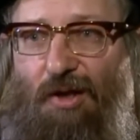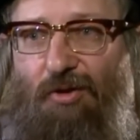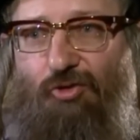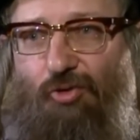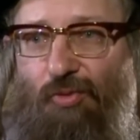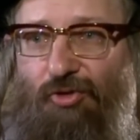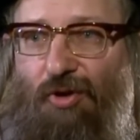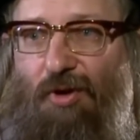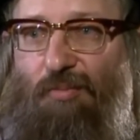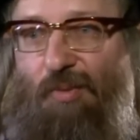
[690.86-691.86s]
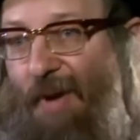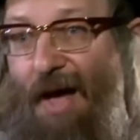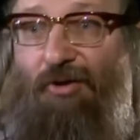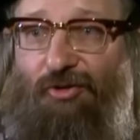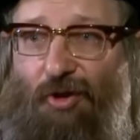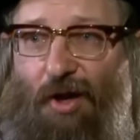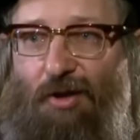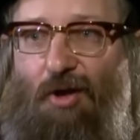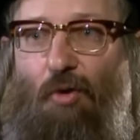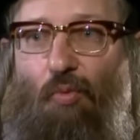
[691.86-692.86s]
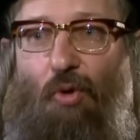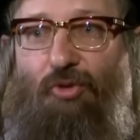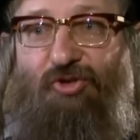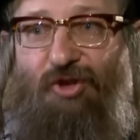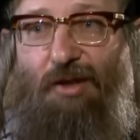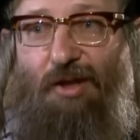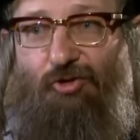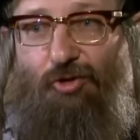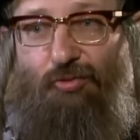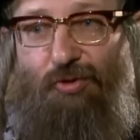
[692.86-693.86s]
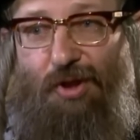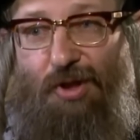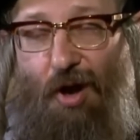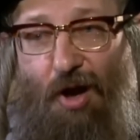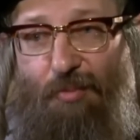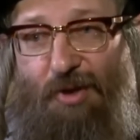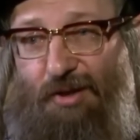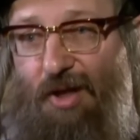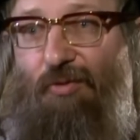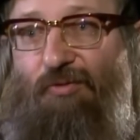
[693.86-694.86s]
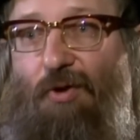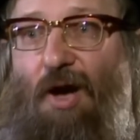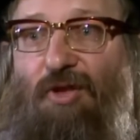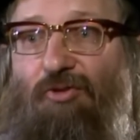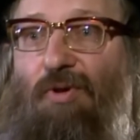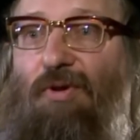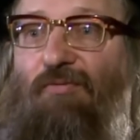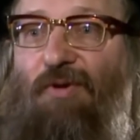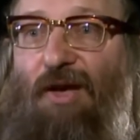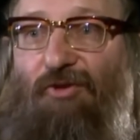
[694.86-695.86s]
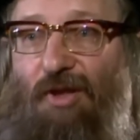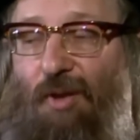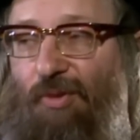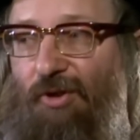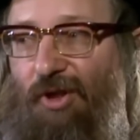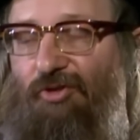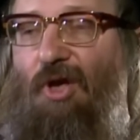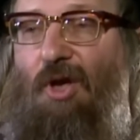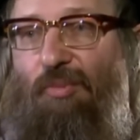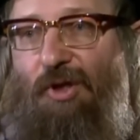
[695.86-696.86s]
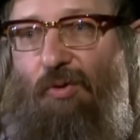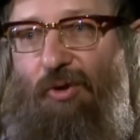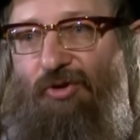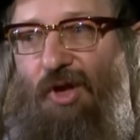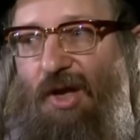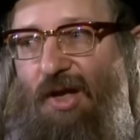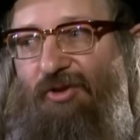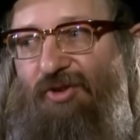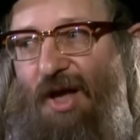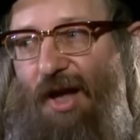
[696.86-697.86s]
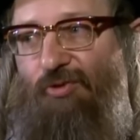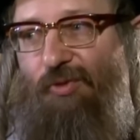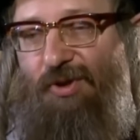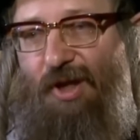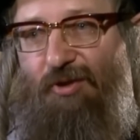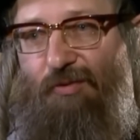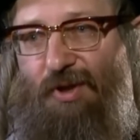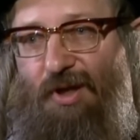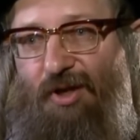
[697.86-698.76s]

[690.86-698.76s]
Jerusalem, in Palestine, won't send their children to the army, and they don't fly Israeli flags on their buildings because it is contradictory.